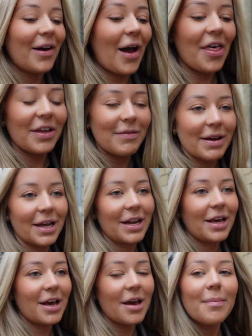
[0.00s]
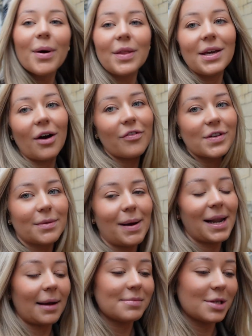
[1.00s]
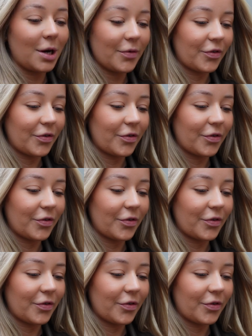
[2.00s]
I think we're gonna put the office on my laptop